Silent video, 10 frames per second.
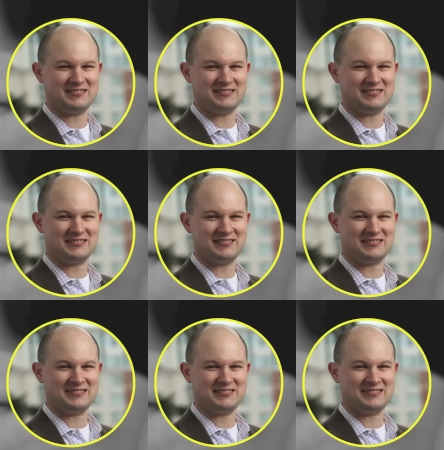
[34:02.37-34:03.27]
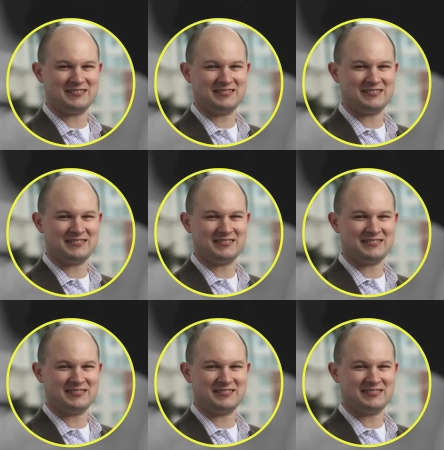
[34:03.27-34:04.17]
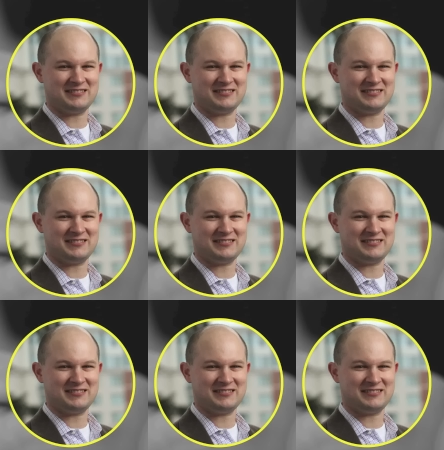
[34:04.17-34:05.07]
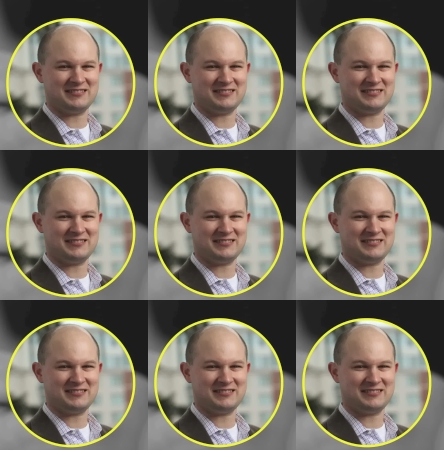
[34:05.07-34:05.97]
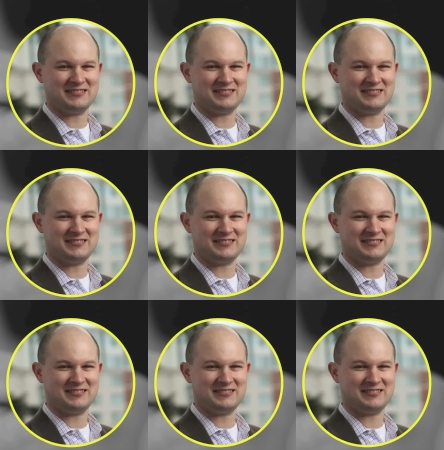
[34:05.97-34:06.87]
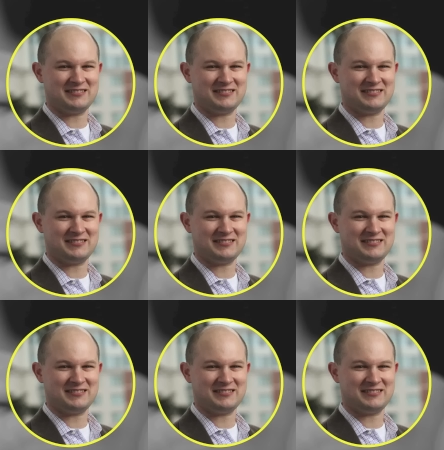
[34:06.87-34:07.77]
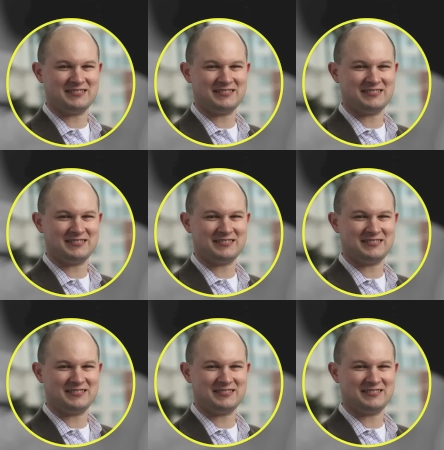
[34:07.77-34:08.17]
(no lip movement)